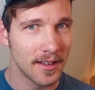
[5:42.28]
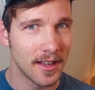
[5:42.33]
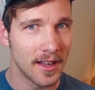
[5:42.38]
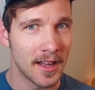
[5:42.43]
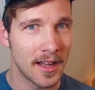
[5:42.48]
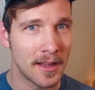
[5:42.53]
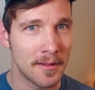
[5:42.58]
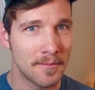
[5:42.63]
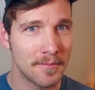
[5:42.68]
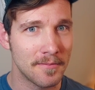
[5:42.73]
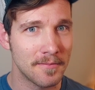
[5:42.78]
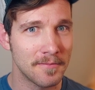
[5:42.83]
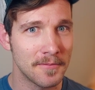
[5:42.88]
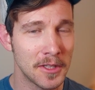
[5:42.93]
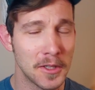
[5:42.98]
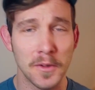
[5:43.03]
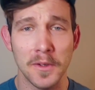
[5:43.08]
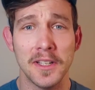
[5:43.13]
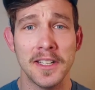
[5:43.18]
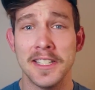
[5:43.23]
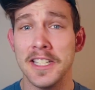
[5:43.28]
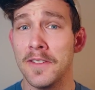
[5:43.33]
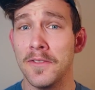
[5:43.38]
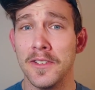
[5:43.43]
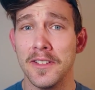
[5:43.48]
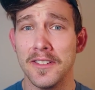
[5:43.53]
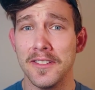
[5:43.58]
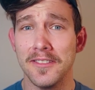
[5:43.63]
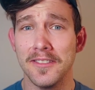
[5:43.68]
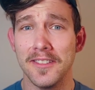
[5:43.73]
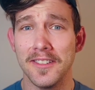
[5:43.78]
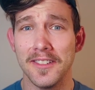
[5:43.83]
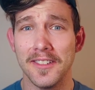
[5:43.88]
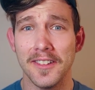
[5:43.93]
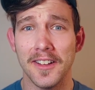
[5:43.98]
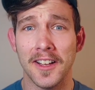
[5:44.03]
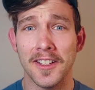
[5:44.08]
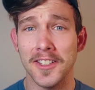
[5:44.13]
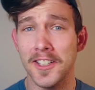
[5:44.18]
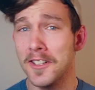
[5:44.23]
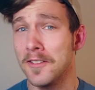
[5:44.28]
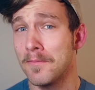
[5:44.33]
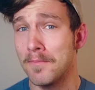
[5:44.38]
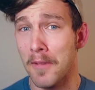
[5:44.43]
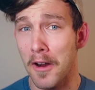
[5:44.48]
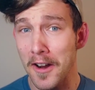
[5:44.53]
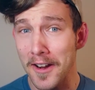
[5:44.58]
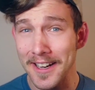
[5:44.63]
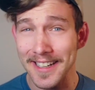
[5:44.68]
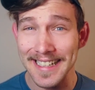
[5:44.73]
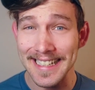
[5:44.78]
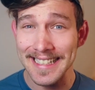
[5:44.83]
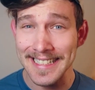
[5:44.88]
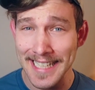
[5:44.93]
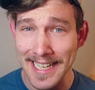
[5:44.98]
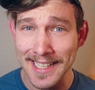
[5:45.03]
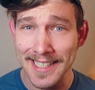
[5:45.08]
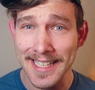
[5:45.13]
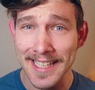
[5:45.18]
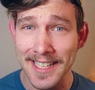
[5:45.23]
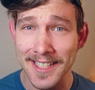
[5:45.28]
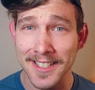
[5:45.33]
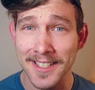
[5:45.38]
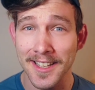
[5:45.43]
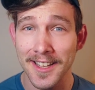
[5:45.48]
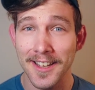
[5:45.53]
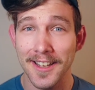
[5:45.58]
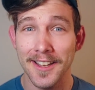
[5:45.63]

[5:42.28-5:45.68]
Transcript: It's even a lot of marketing techniques